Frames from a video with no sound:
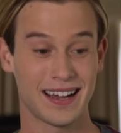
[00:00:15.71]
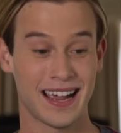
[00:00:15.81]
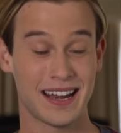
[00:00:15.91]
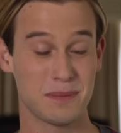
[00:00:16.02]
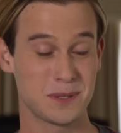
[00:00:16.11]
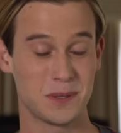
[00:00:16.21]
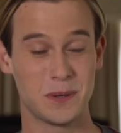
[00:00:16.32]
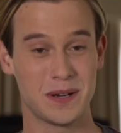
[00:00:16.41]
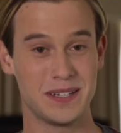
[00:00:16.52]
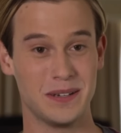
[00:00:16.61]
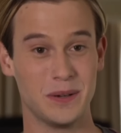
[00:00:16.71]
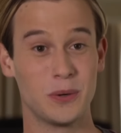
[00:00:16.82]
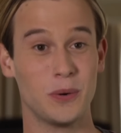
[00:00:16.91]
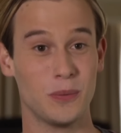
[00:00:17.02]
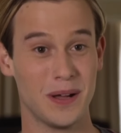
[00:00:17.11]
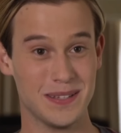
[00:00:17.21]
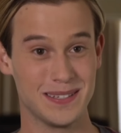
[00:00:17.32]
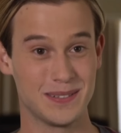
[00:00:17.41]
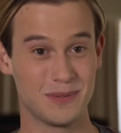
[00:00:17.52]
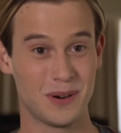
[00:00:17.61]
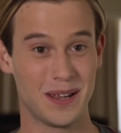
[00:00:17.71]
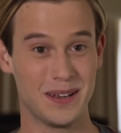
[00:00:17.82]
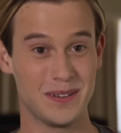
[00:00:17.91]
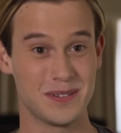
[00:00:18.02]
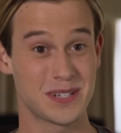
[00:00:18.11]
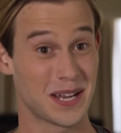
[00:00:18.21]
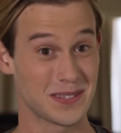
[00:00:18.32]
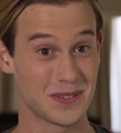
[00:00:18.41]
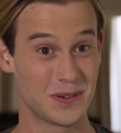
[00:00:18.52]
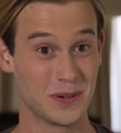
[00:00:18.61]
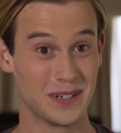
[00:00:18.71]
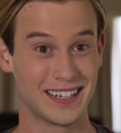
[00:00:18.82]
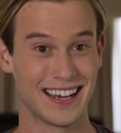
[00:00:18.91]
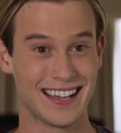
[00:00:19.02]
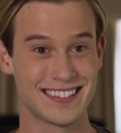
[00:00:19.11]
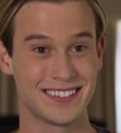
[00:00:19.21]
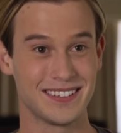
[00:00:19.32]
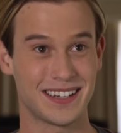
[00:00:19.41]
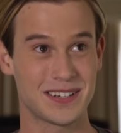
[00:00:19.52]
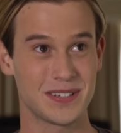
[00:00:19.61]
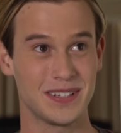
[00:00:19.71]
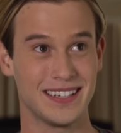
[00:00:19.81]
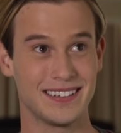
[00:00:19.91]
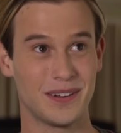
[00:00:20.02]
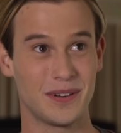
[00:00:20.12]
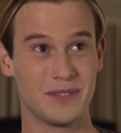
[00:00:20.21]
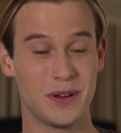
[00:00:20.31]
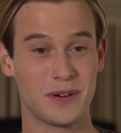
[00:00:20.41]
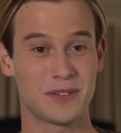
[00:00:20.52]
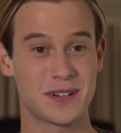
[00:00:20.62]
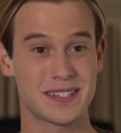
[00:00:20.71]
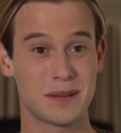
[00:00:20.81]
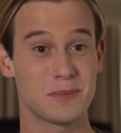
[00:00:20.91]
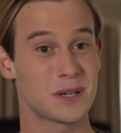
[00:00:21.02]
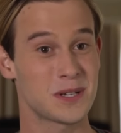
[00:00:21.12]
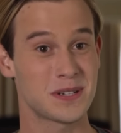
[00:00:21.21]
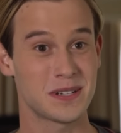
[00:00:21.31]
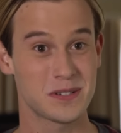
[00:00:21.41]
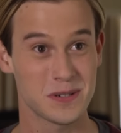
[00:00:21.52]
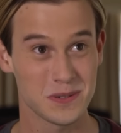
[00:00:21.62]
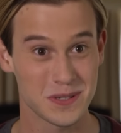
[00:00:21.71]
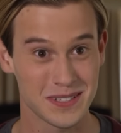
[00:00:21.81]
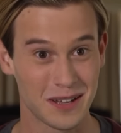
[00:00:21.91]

I had absolutely no idea who it was when she answered the door. I still actually don't even know her first name because she didn't introduce